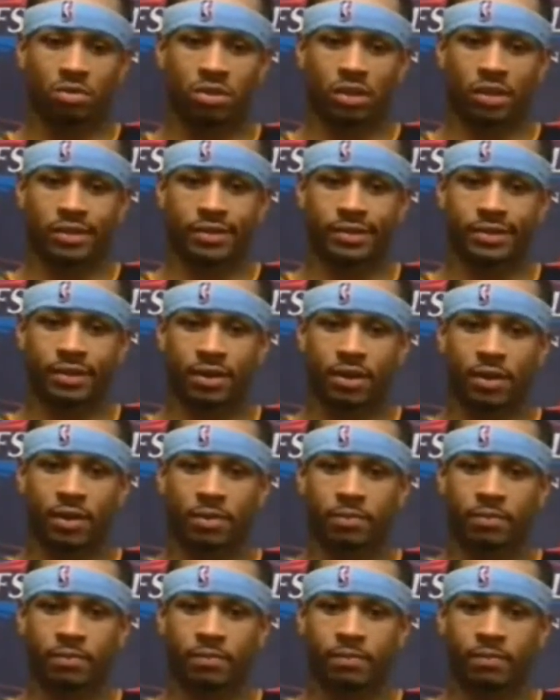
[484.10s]
just to
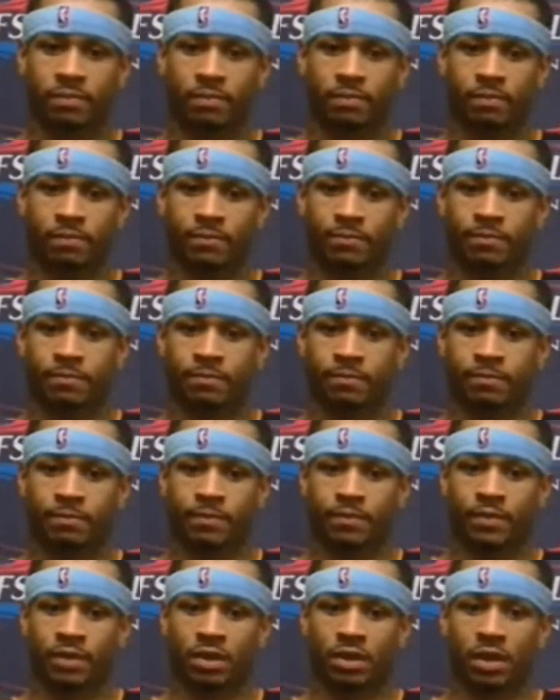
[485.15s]
um,
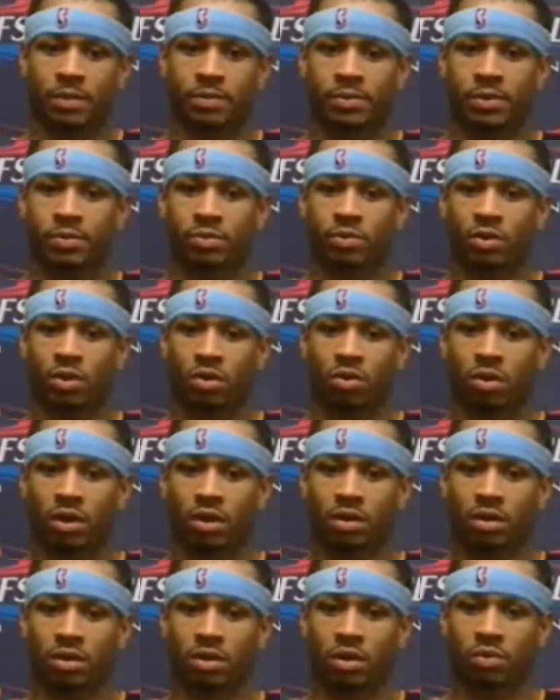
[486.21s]
let people know
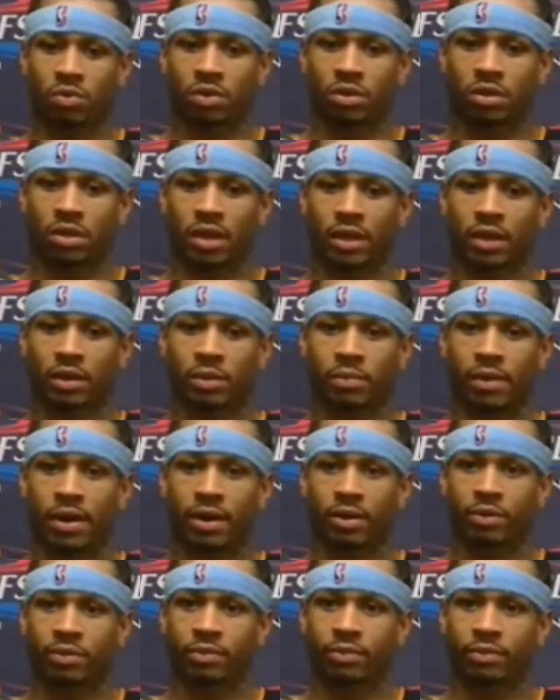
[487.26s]
that, that we're thinking
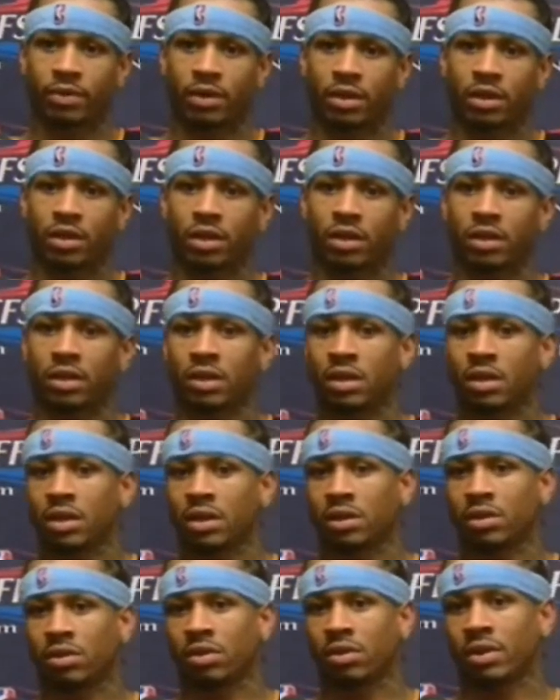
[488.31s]
about them. And, it,
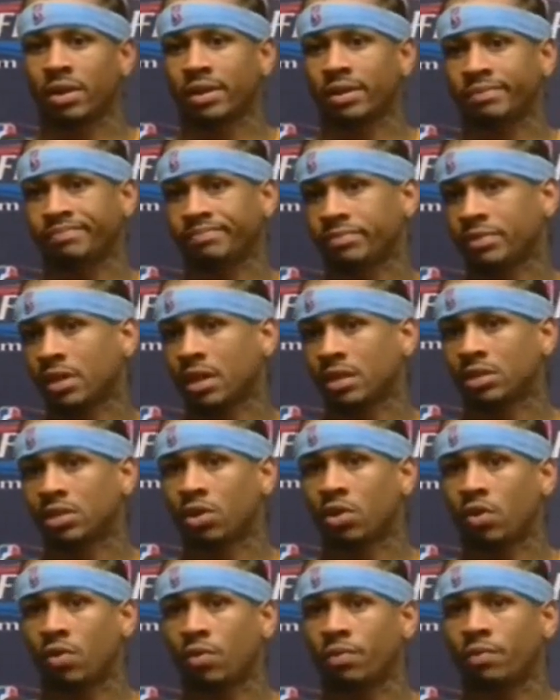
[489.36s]
you know, it touched
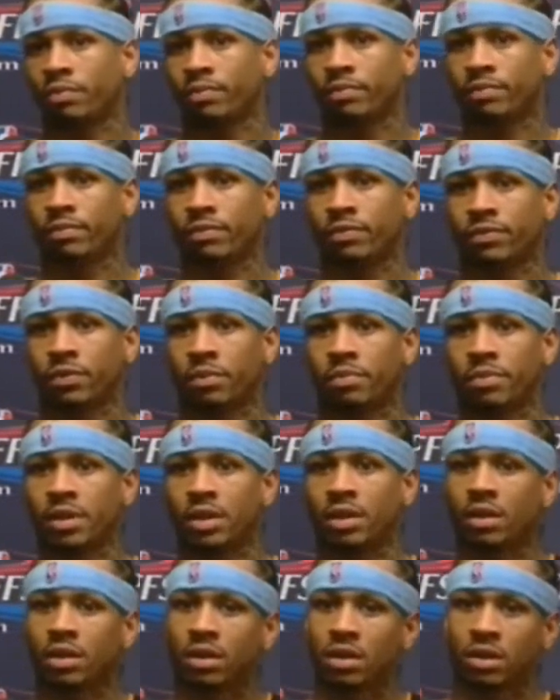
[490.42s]
home for
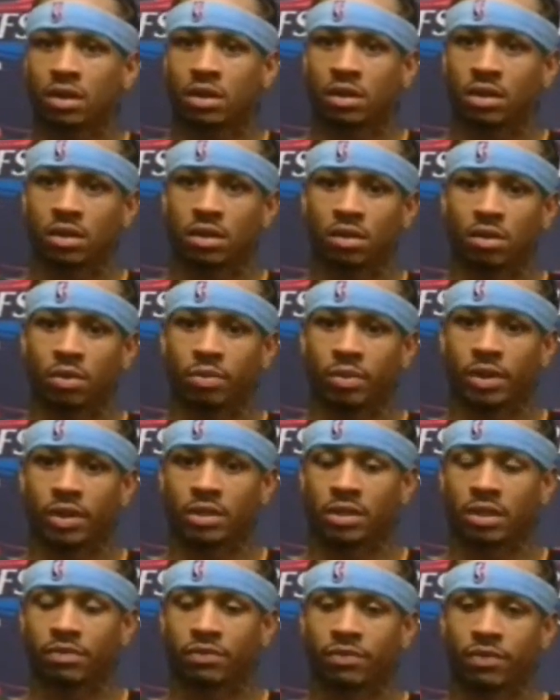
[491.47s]
me, you know,
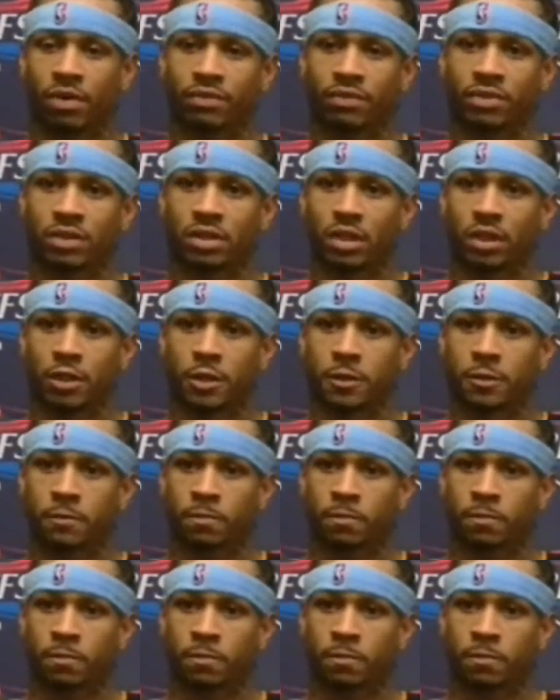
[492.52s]
because I'm from Virginia.